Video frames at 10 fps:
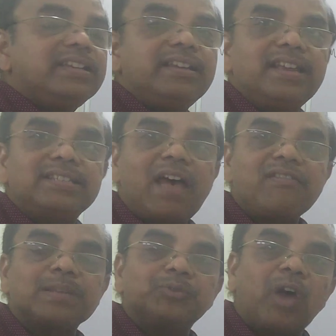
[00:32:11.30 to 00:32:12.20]
is having
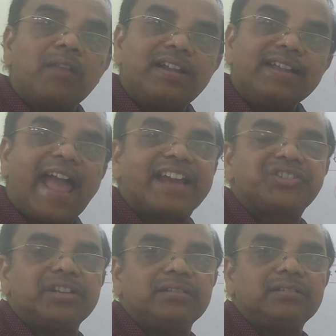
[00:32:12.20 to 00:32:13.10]
some solvent
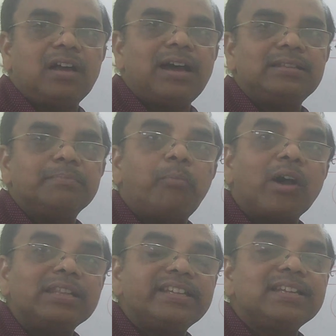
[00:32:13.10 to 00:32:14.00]
action on the
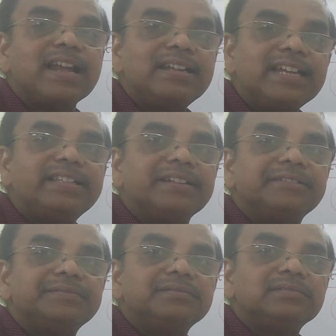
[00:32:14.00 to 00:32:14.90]
polythene container,
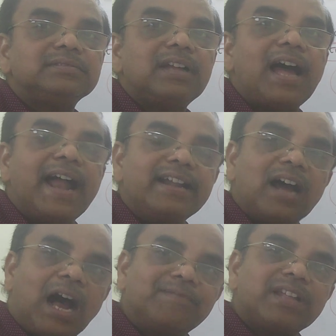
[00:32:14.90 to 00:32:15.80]
and
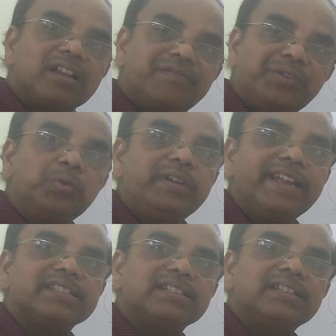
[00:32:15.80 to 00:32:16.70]
after a few
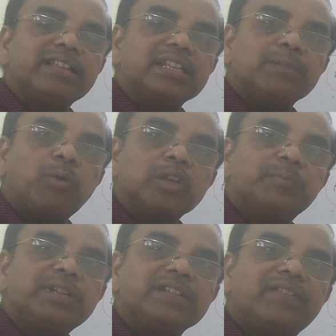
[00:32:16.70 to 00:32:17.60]
days there is a
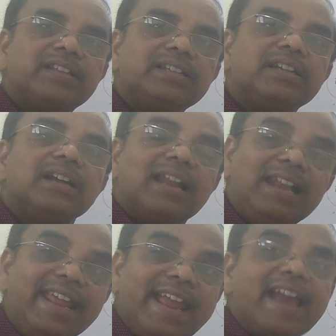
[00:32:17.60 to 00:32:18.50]
possibility for the
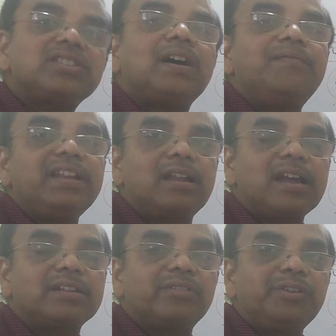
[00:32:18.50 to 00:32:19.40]
leakage of the drug
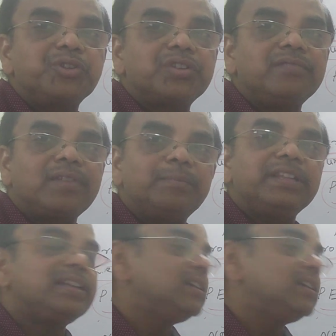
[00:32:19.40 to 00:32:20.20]
solution from the